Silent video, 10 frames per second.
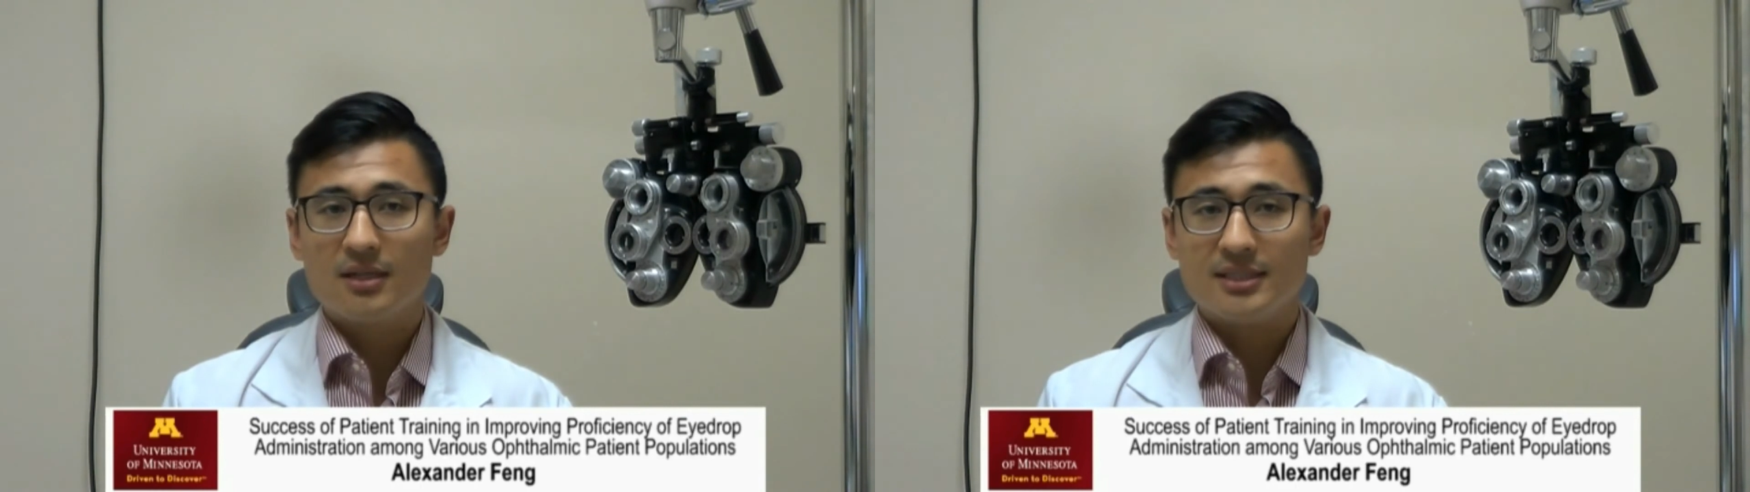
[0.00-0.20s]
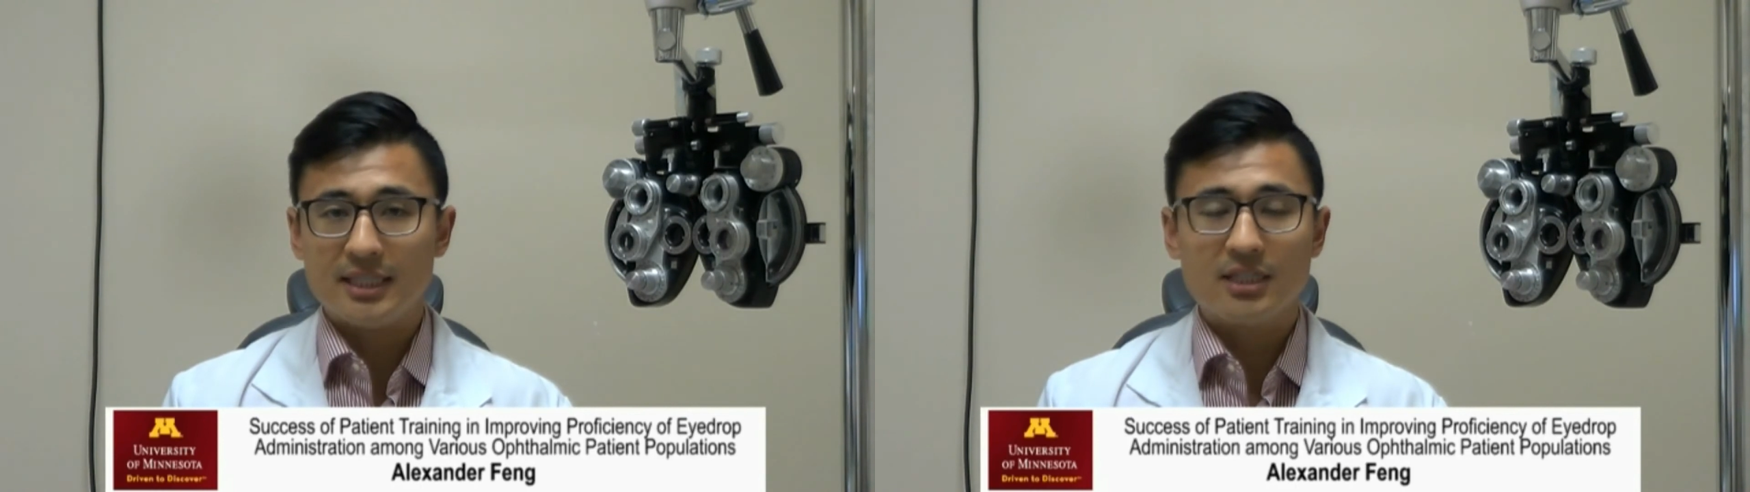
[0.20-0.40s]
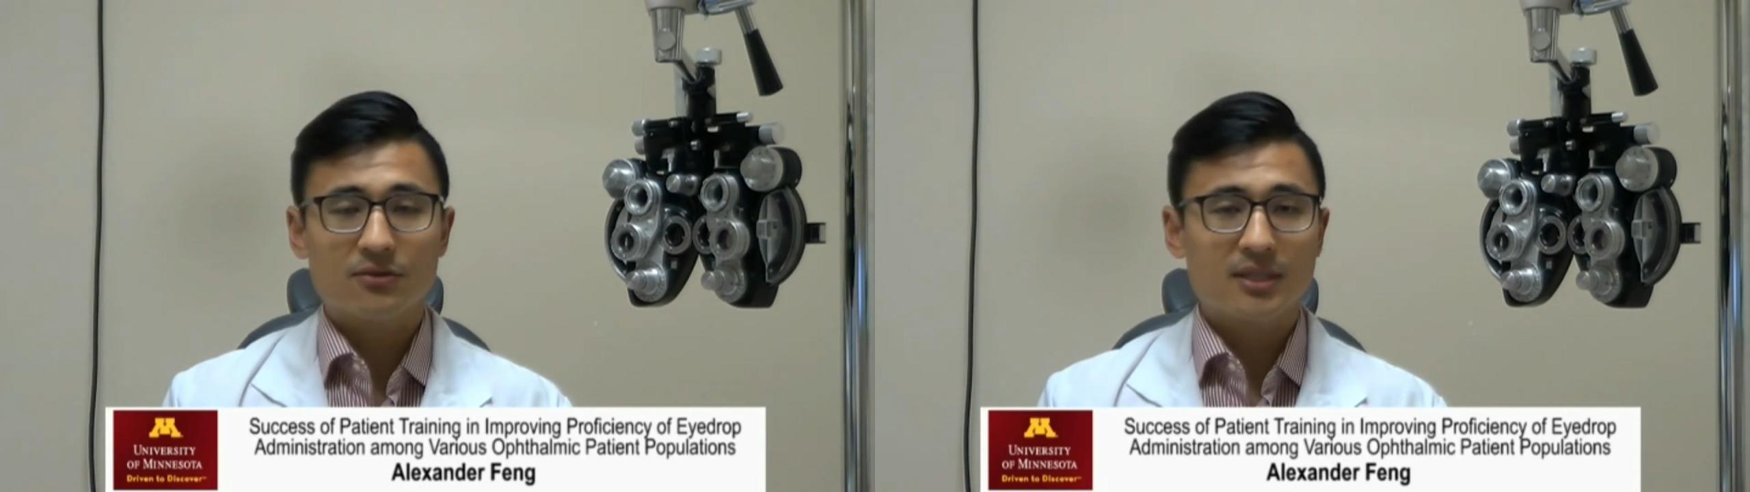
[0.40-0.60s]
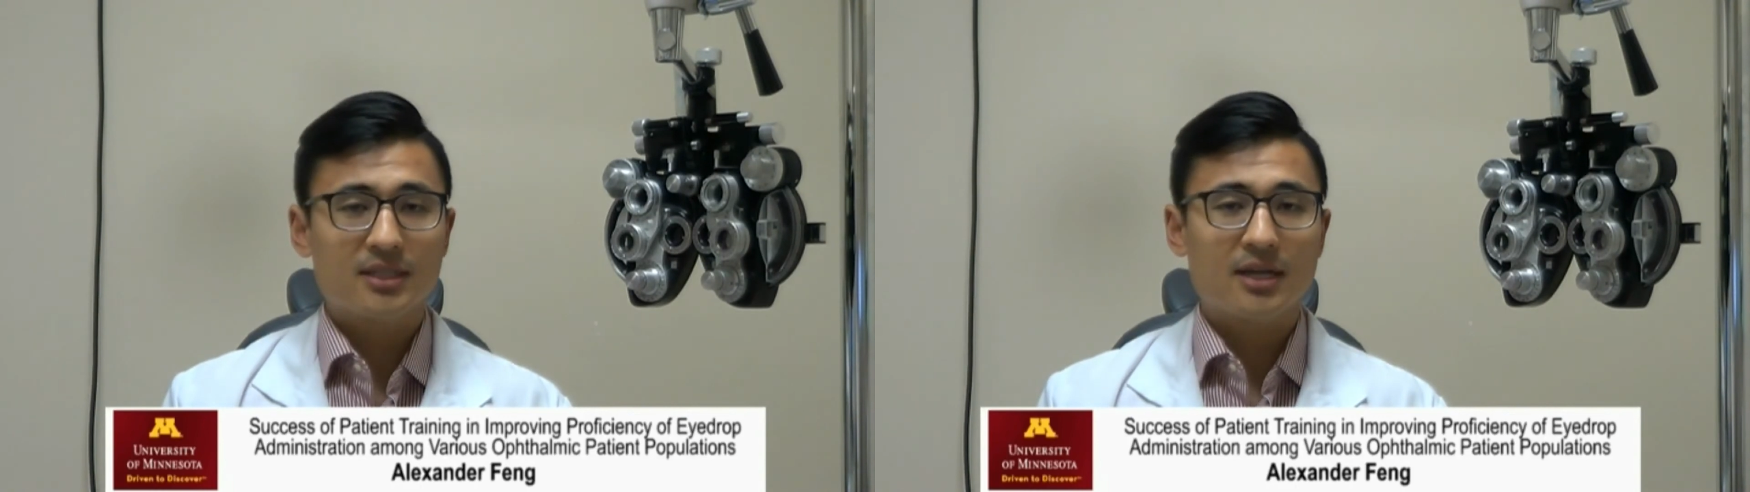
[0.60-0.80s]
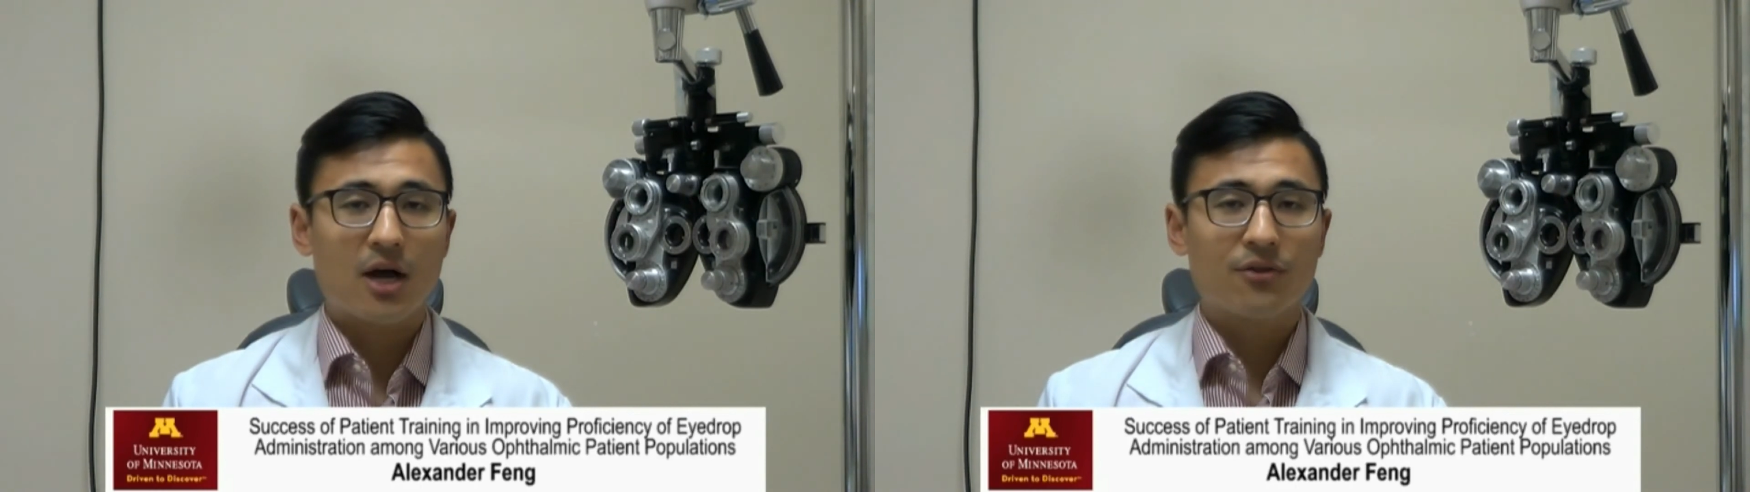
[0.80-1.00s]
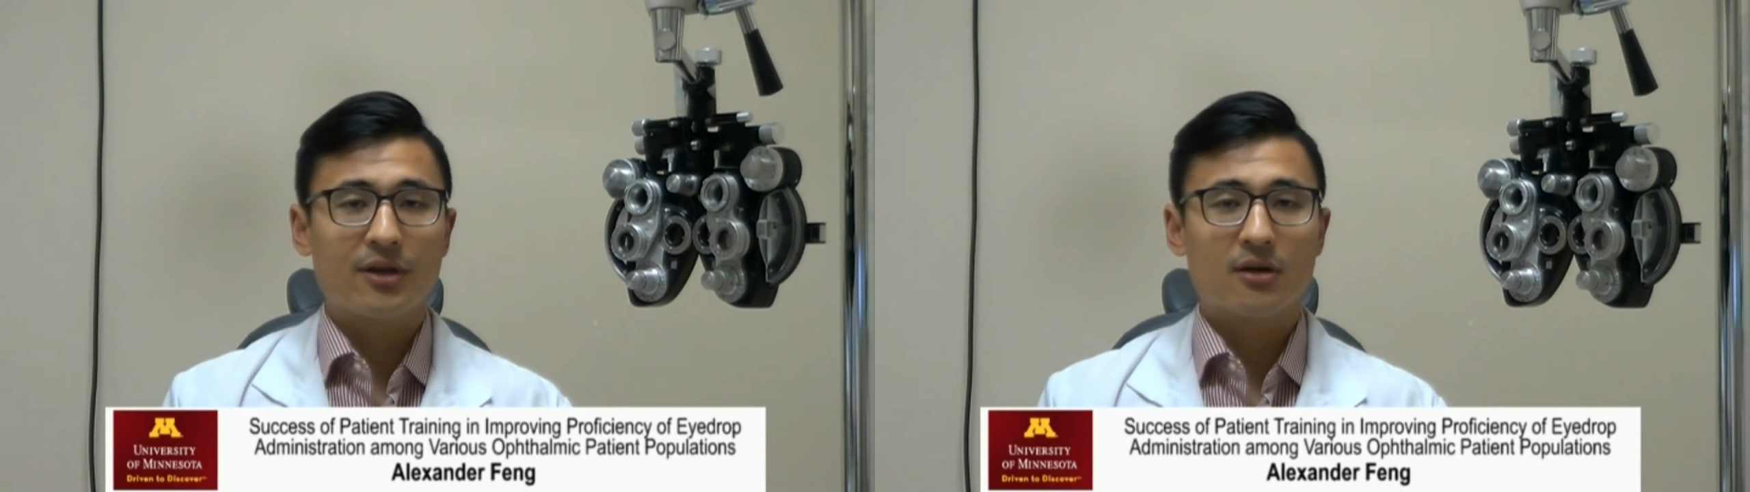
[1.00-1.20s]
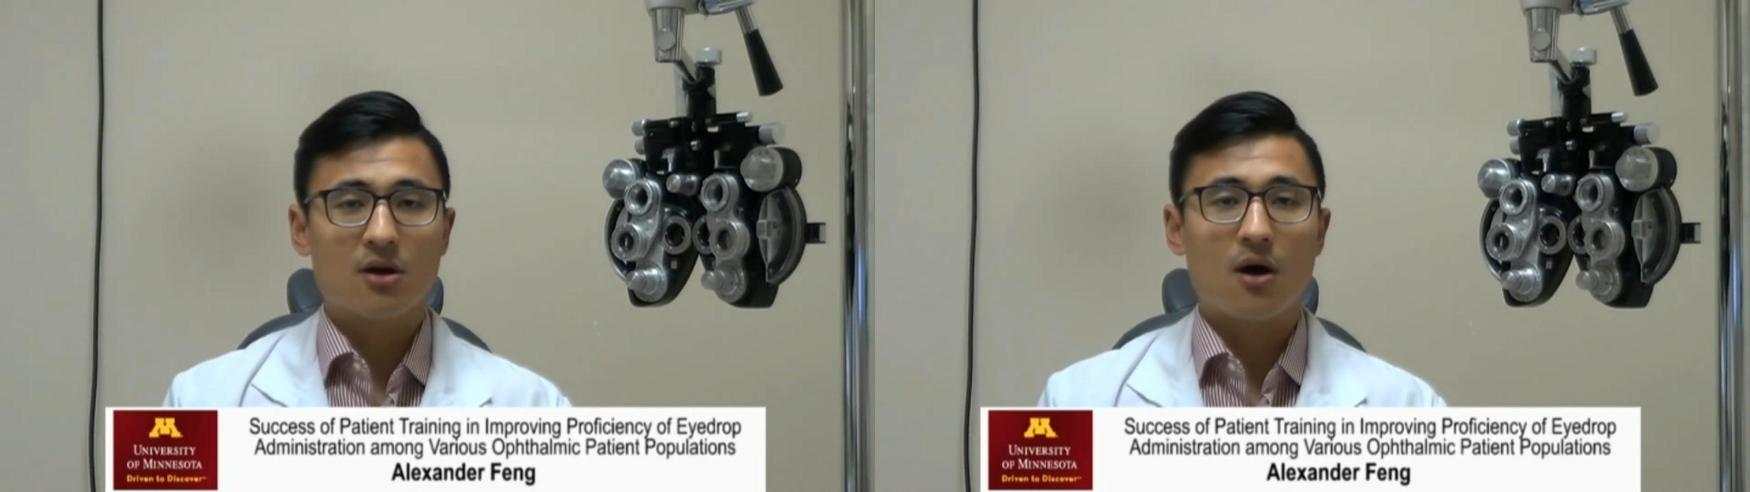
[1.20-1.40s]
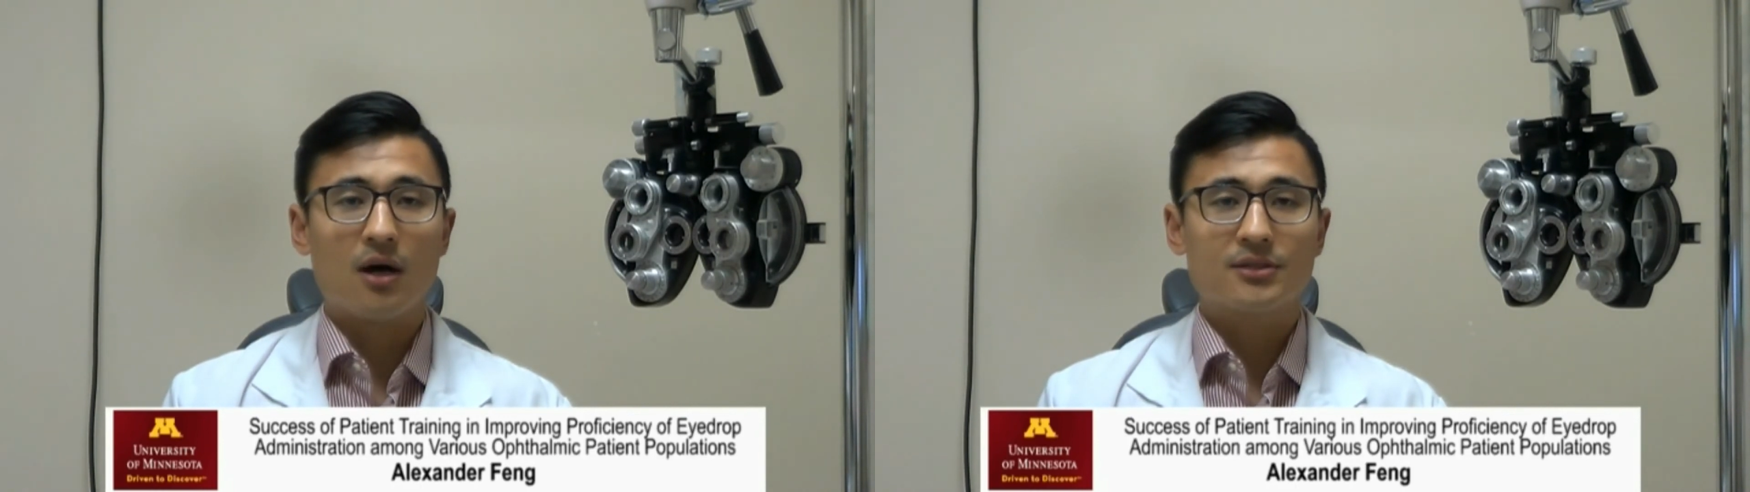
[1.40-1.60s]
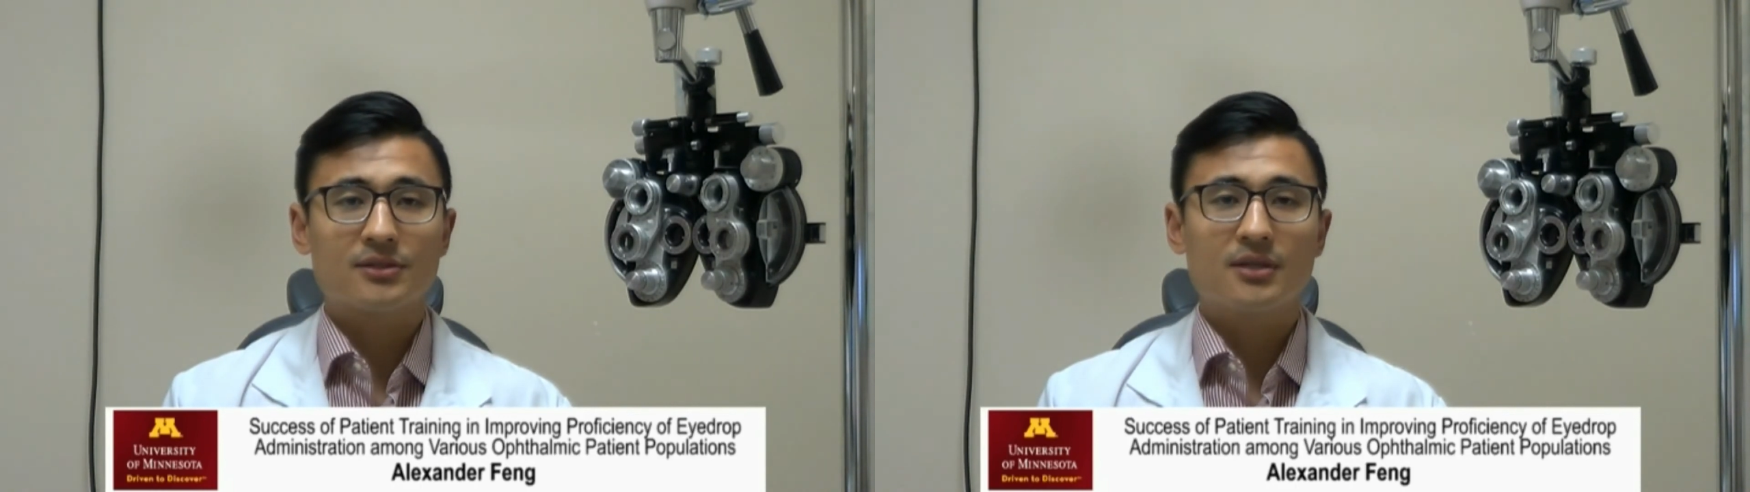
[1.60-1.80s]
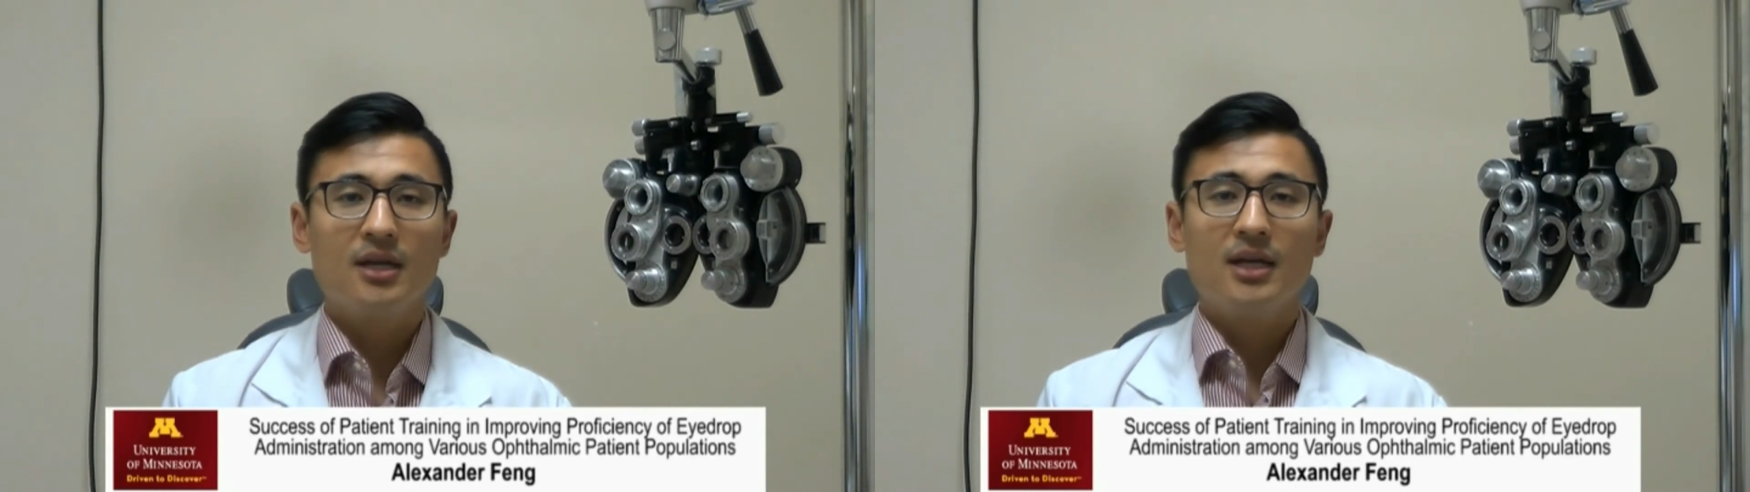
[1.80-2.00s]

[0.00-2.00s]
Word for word: decreasing healthcare costs,